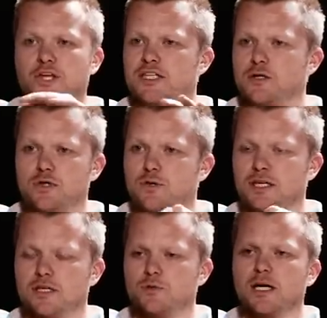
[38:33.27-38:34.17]
think you you
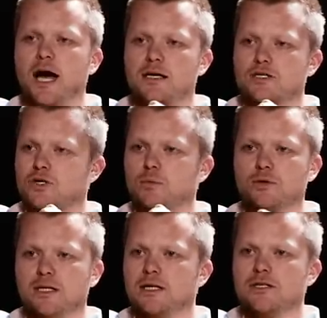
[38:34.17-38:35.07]
think you would have gotten in
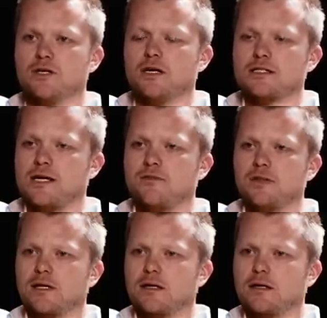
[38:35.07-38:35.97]
trouble and into drugs and
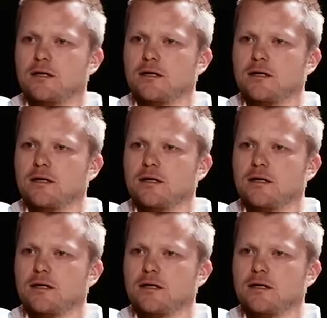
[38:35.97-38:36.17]
everything?